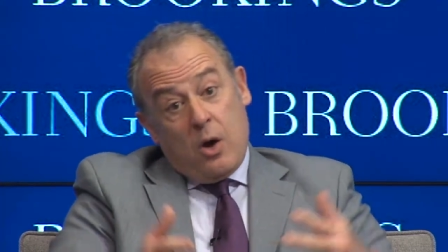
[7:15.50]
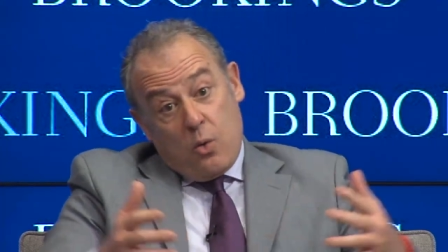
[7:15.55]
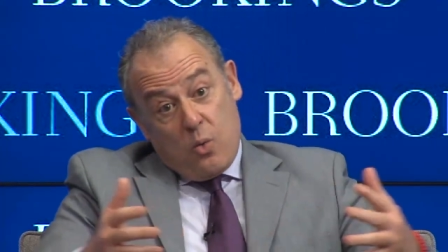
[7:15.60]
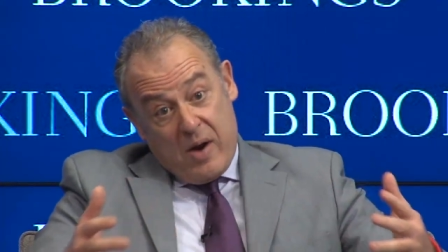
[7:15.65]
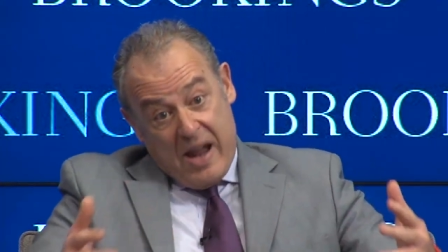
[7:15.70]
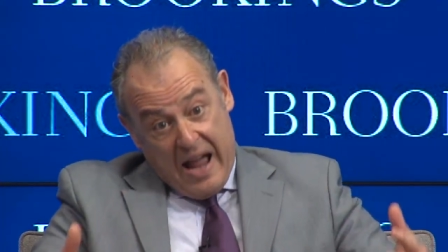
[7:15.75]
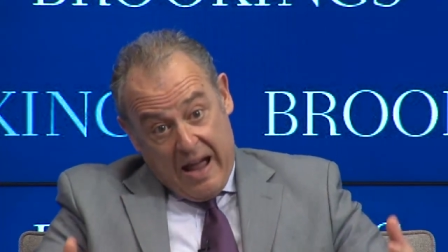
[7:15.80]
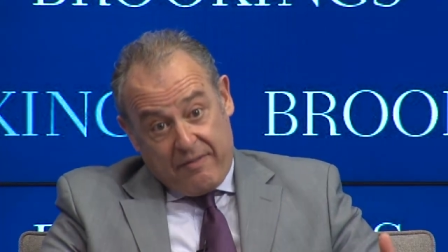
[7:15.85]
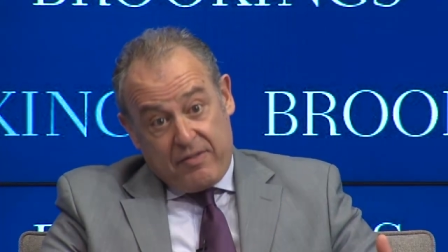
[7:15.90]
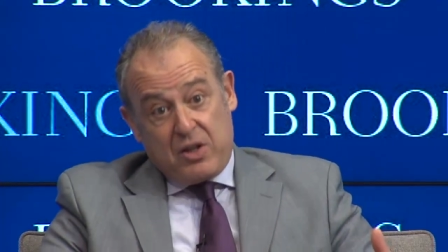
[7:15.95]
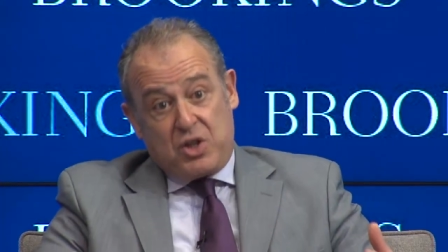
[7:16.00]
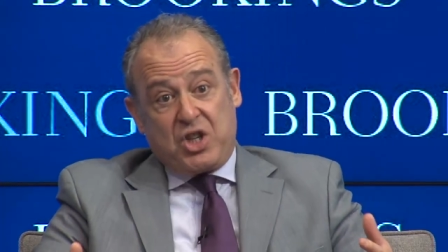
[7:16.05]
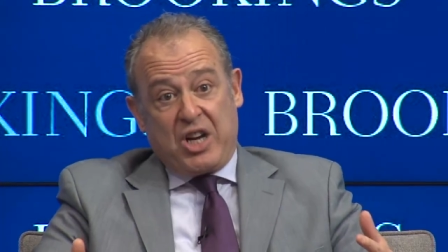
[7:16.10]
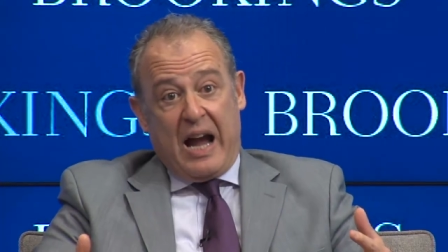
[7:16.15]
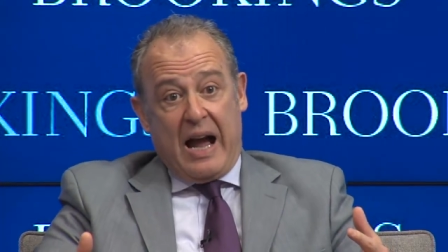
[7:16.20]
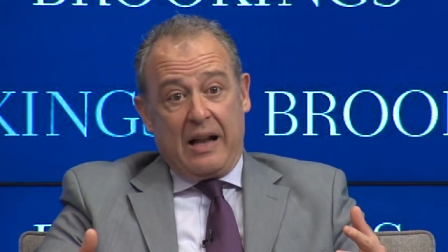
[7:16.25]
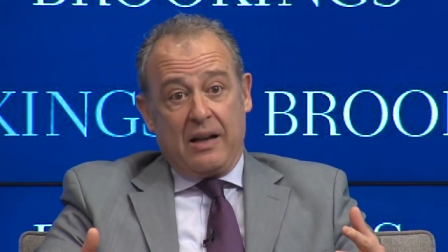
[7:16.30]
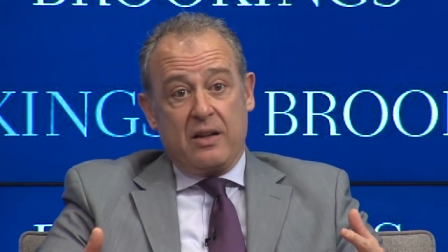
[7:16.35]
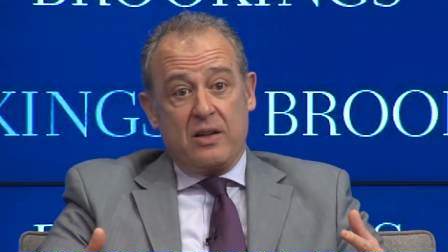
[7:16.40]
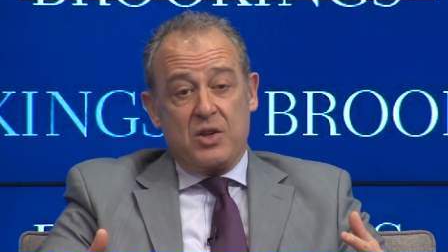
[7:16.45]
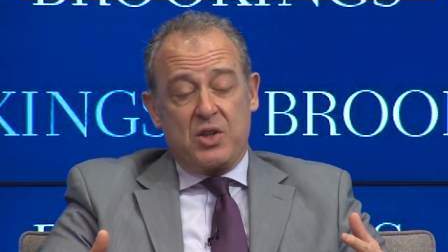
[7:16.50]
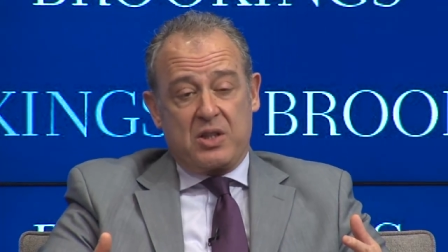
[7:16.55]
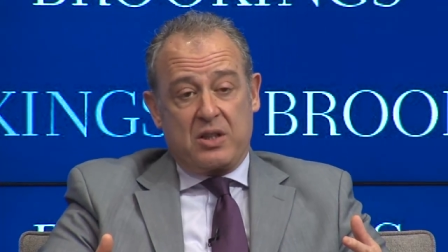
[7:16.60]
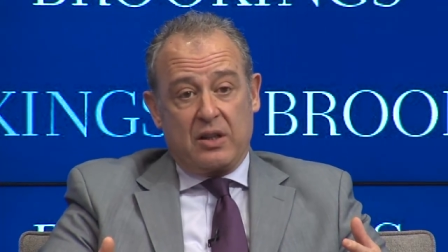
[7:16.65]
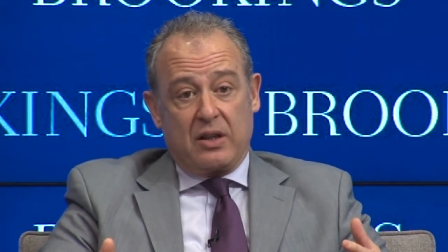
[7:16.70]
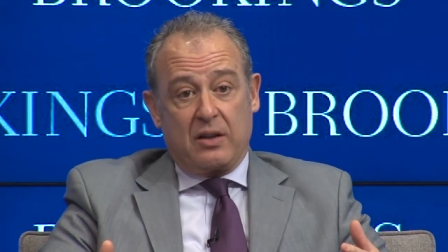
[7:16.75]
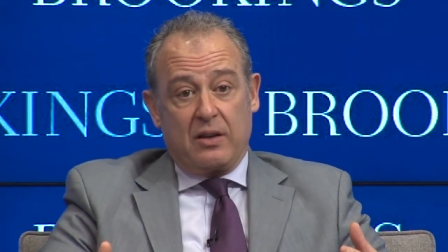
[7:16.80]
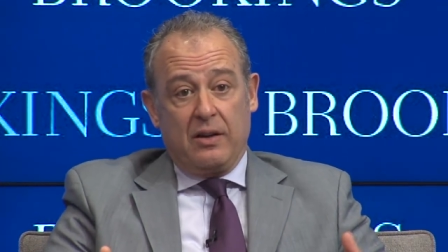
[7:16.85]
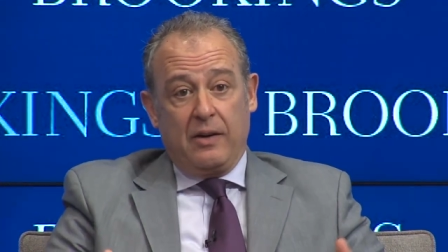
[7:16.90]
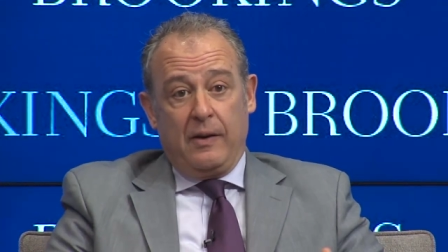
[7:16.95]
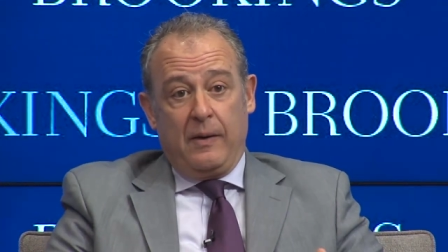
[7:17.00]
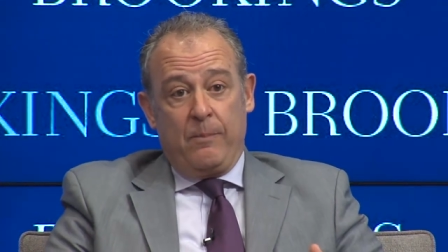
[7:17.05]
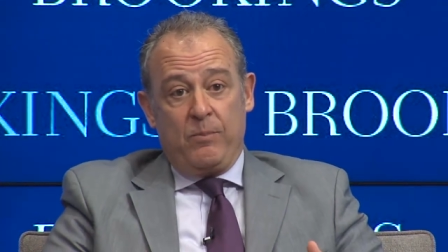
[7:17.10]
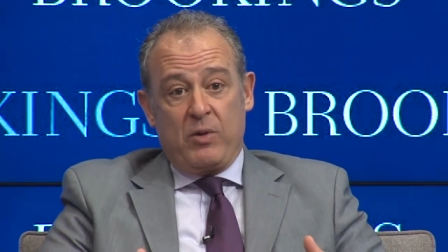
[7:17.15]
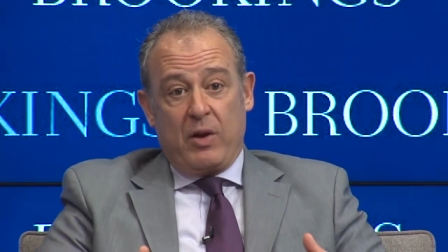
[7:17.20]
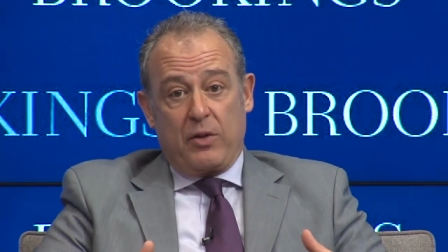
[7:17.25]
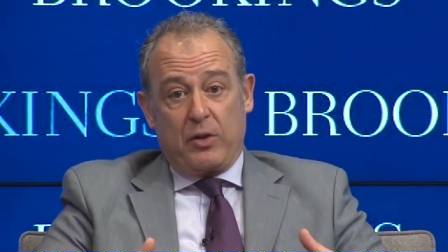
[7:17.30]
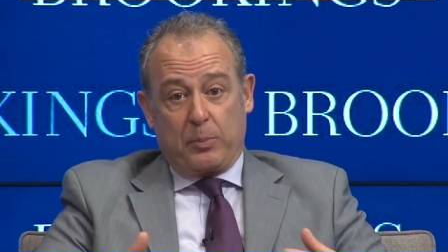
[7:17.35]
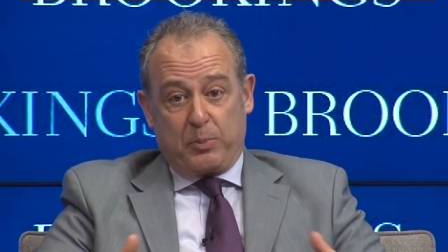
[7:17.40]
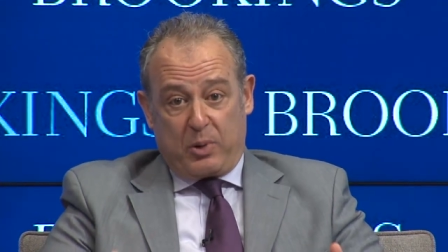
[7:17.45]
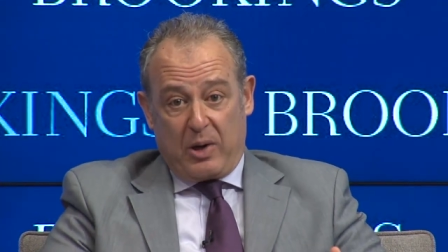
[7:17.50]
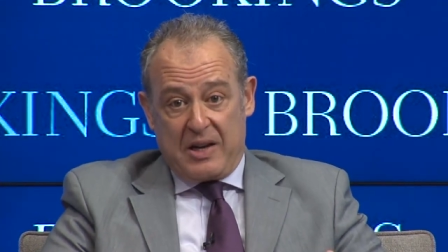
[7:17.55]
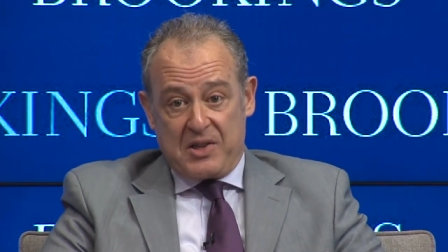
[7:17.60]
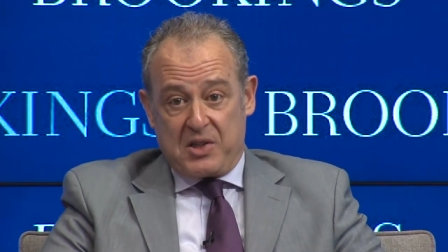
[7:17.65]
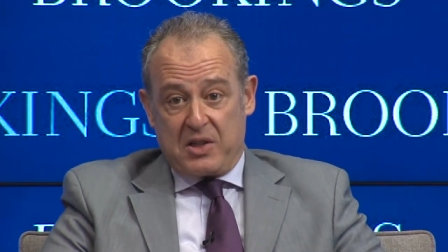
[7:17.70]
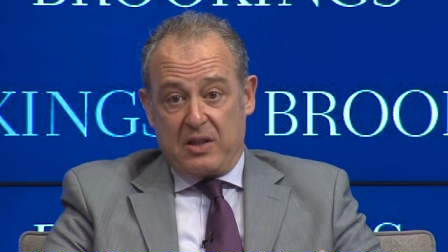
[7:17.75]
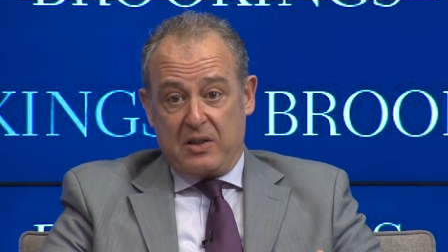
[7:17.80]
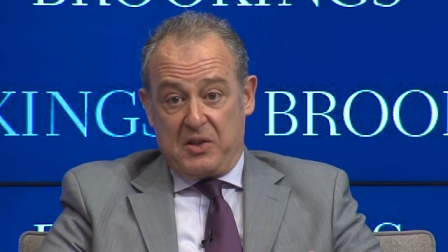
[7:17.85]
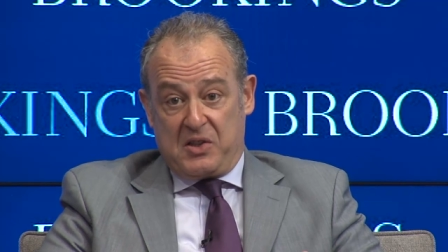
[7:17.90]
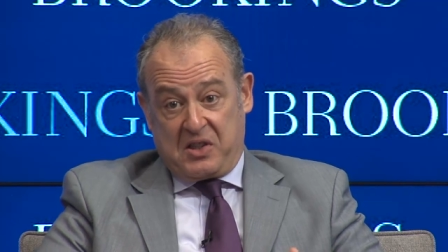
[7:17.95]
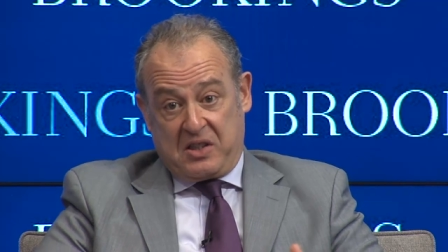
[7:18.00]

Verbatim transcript: we have the challenge that the president